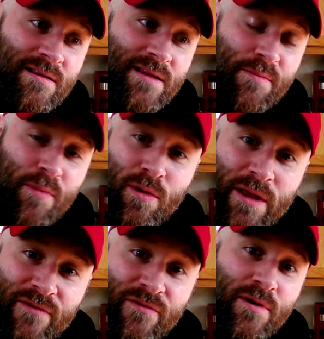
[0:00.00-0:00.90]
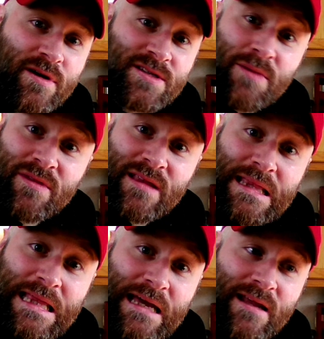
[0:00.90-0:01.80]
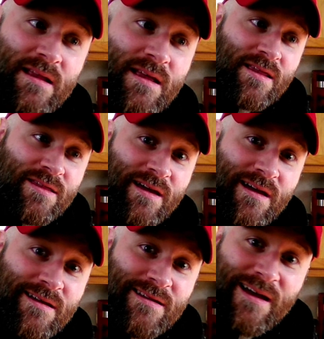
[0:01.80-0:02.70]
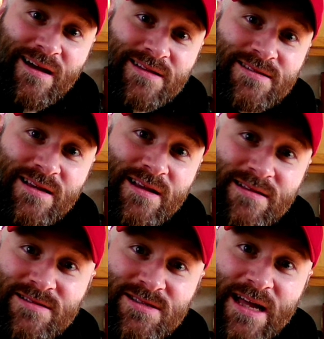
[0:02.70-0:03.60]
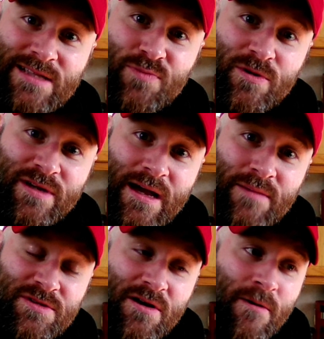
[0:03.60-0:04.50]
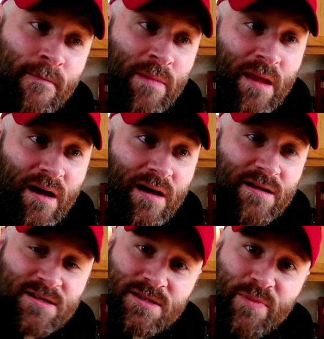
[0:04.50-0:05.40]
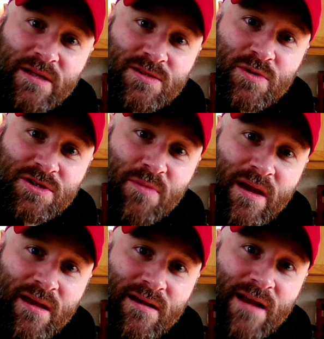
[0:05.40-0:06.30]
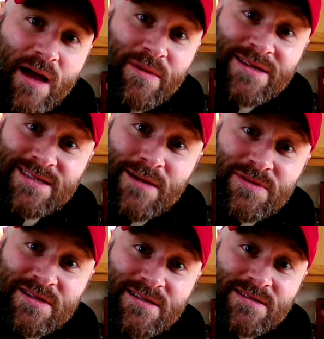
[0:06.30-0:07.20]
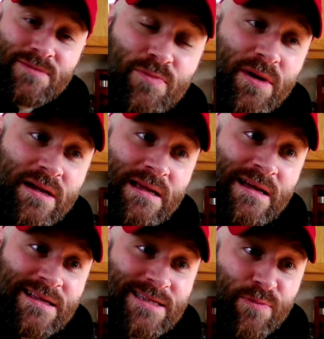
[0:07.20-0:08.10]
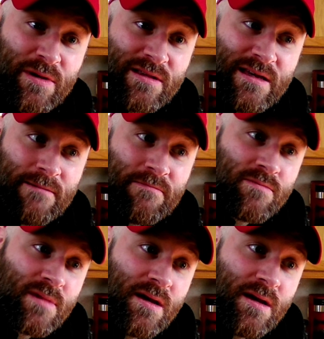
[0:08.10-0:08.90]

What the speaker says: like mole for it or something like that, then yeah, it just adds more time. So it just depends what you're making and how many steps it is. But typically,